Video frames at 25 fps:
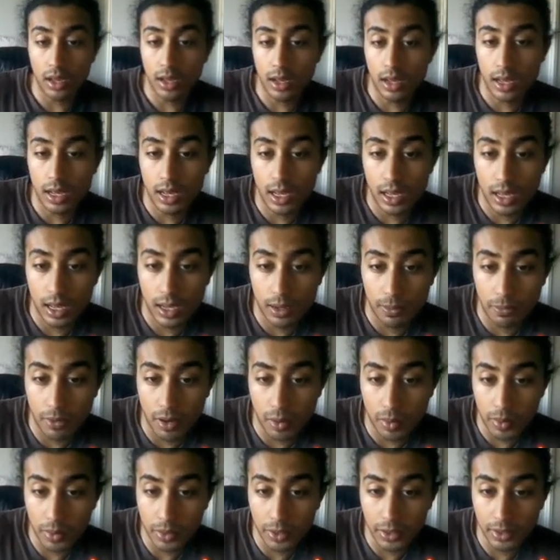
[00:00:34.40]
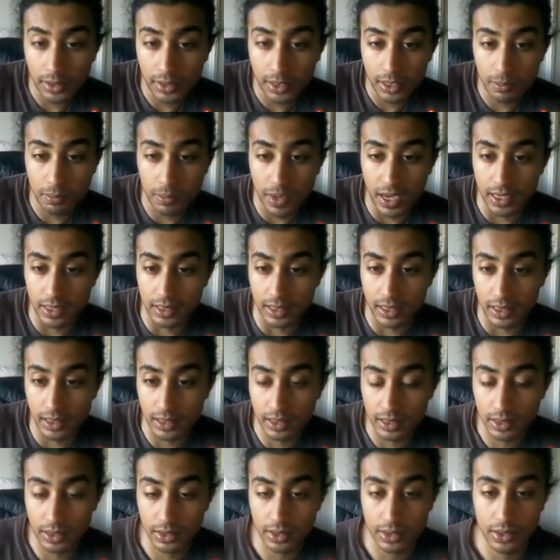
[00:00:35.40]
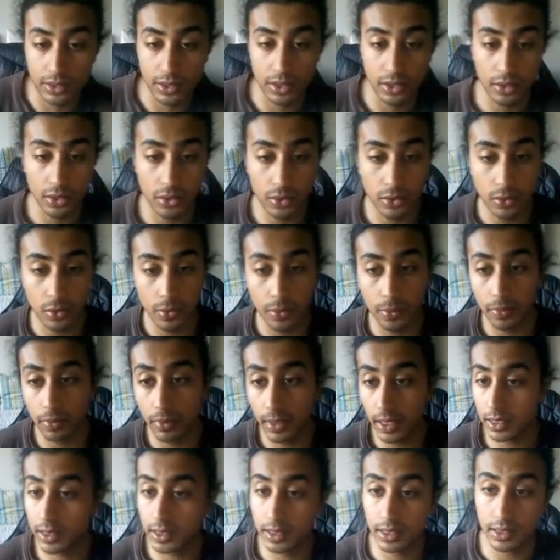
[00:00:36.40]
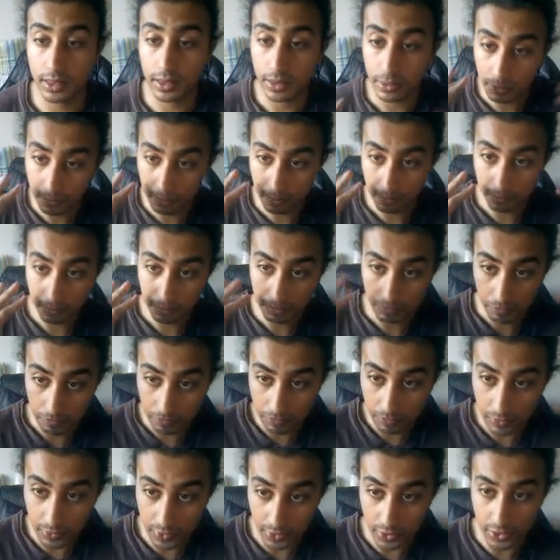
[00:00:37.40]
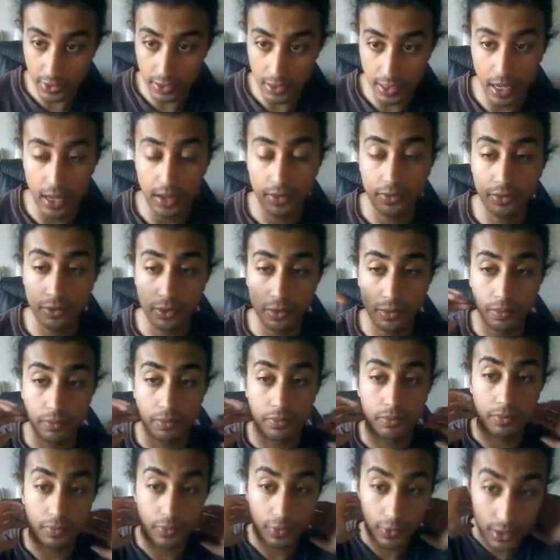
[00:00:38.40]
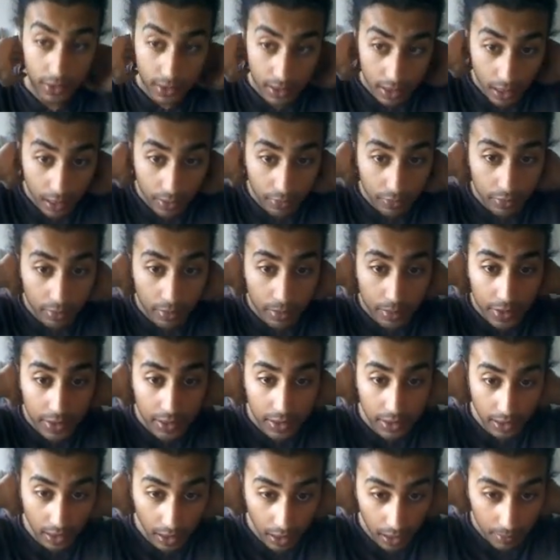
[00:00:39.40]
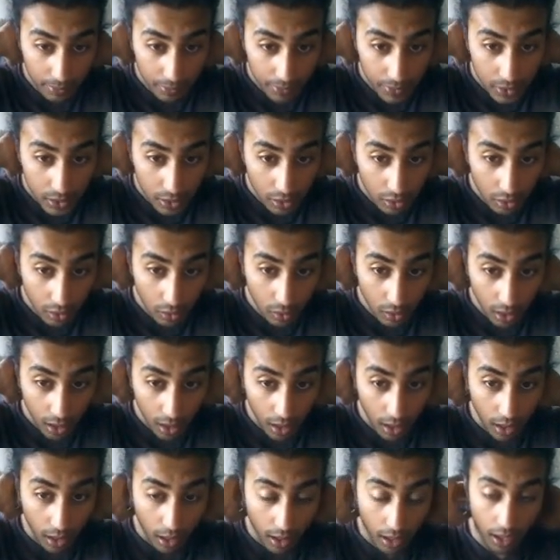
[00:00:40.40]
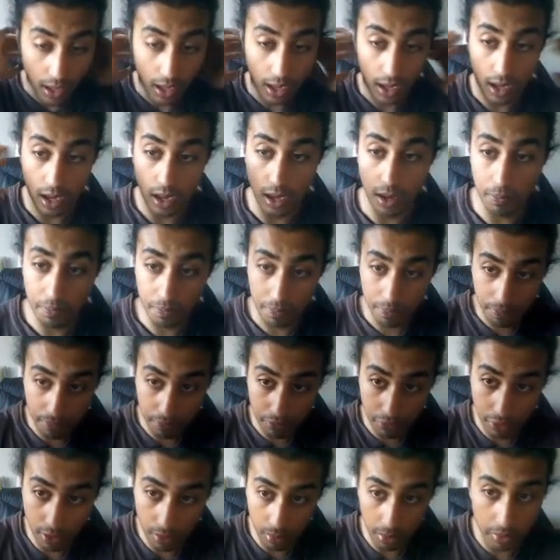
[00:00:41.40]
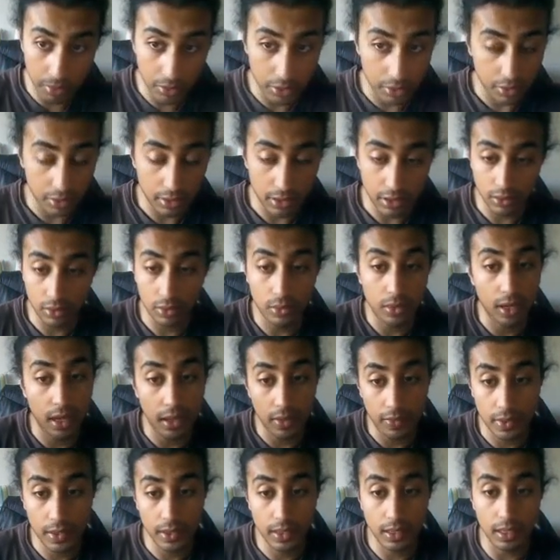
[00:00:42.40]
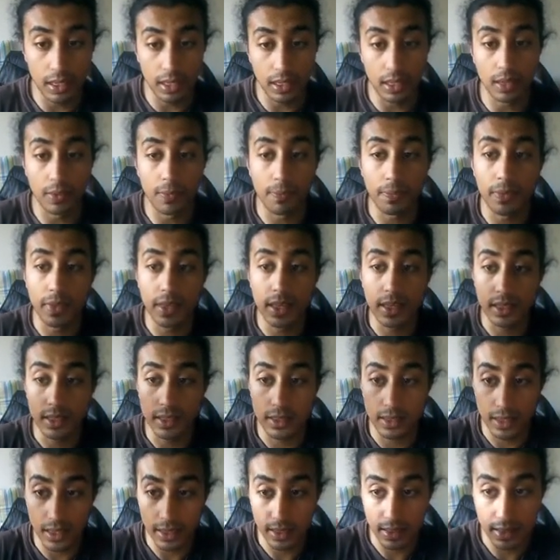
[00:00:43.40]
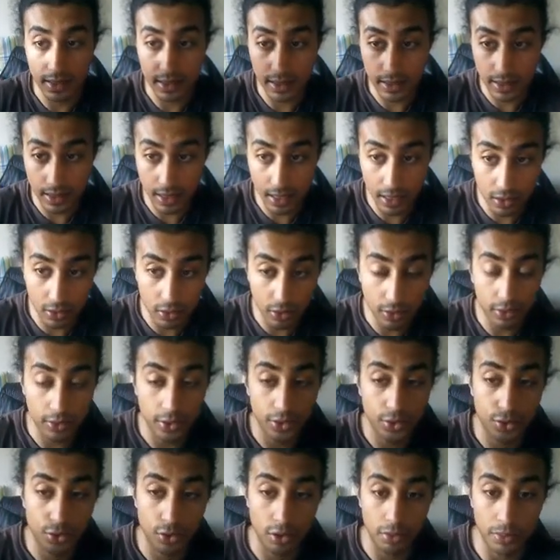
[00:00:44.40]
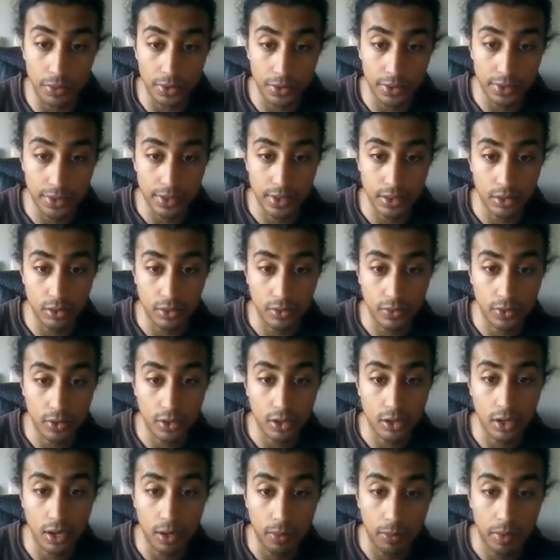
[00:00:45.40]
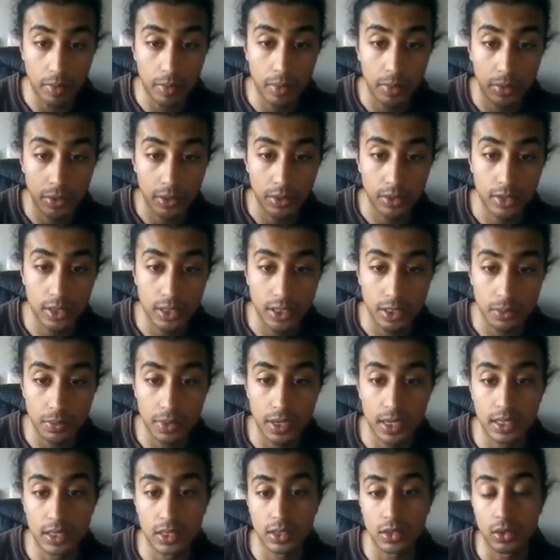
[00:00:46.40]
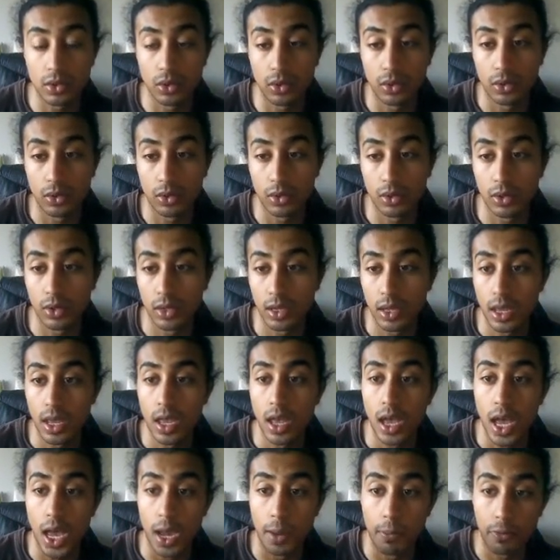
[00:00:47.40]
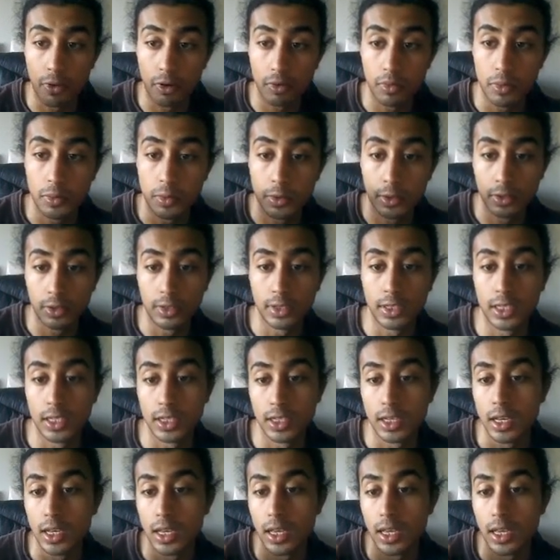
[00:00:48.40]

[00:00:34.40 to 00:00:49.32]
probability basics. So let's start from the start. So a probability or whatever, there's this thing called a triple. So you've got a probability space or a probability